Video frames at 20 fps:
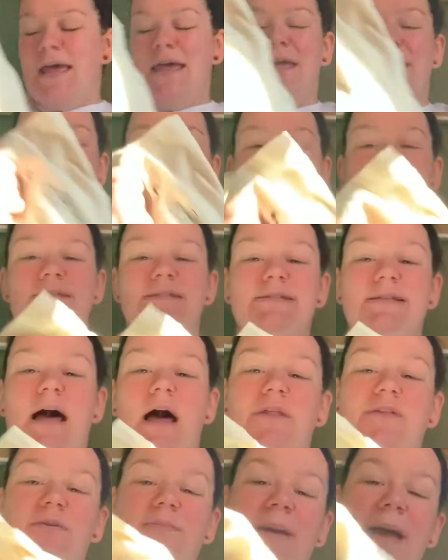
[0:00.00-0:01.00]
This is the
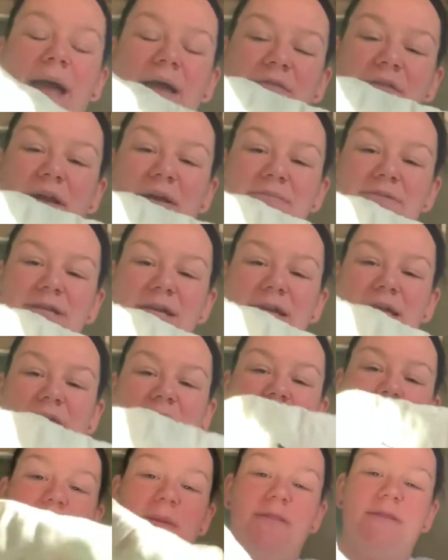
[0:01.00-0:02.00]
other bag that I'm taking
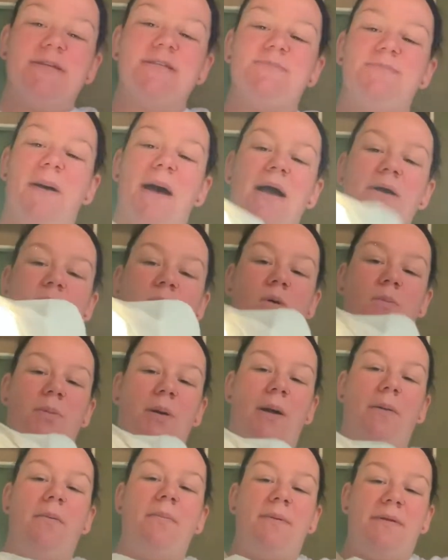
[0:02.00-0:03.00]
up, and this bag will
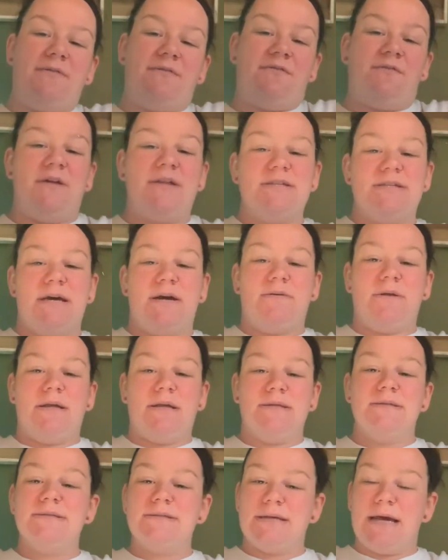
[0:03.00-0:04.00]
probably fit down
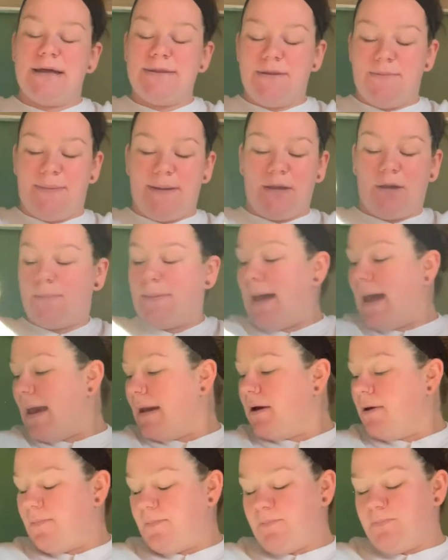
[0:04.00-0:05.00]
inside the bigger
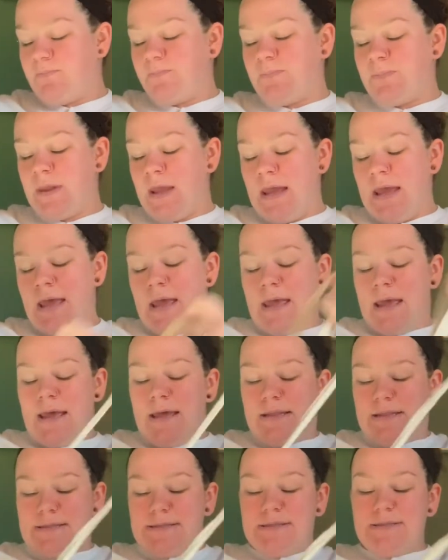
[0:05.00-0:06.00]
bag.
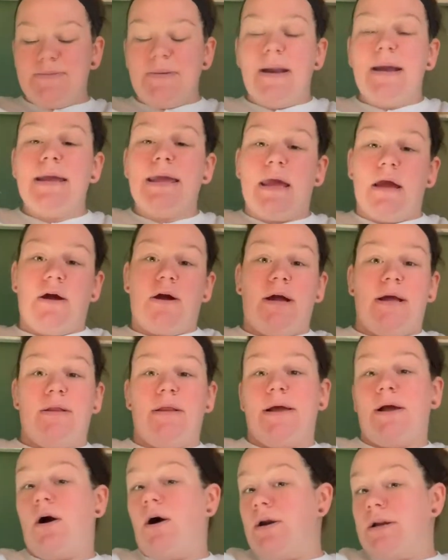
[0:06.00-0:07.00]
This is what I carry
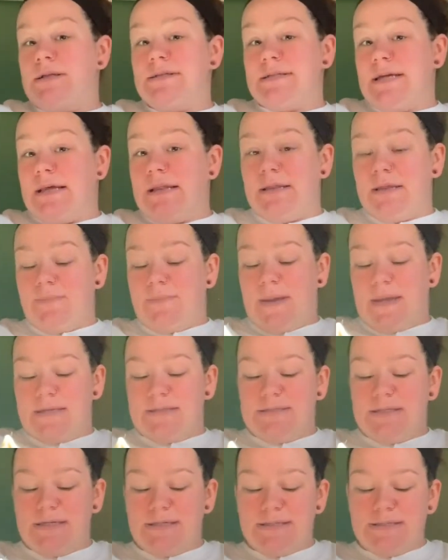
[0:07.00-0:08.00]
like on a daily
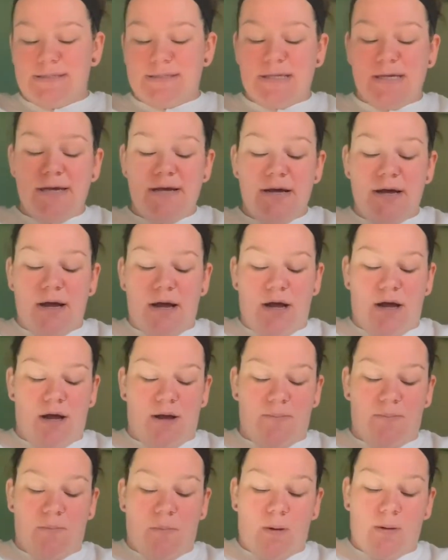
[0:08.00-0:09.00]
basis,
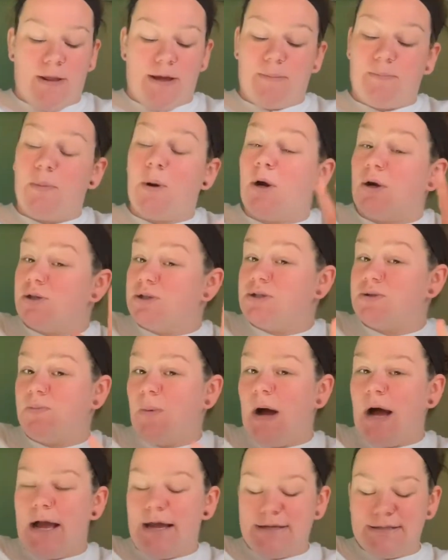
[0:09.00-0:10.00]
like purse
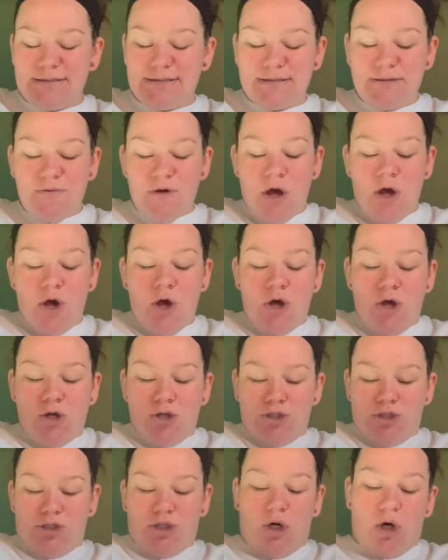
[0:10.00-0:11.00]
wise.
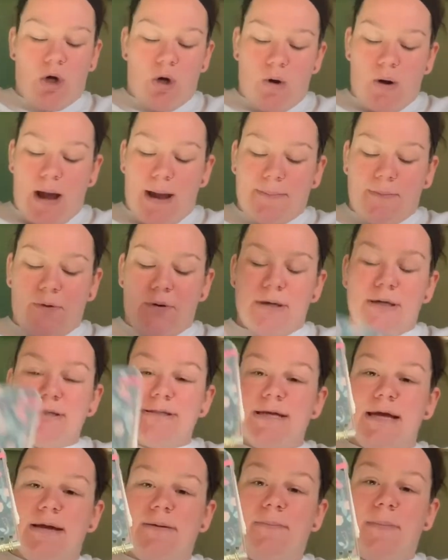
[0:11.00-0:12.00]
So I'm going to
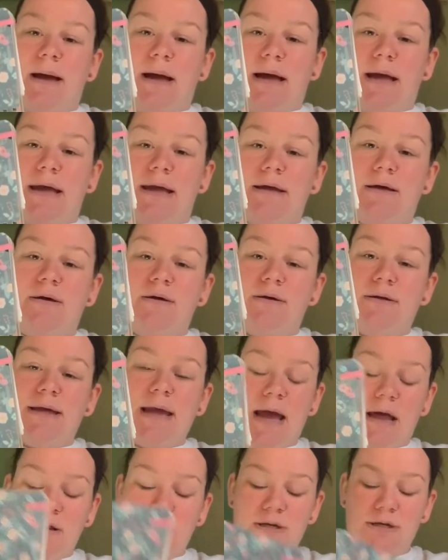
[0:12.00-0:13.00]
take my
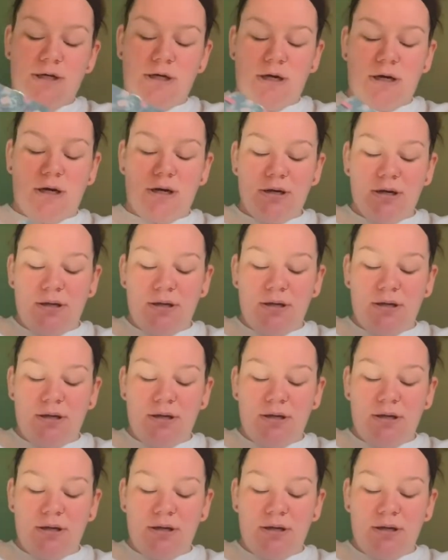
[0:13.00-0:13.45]
calendar,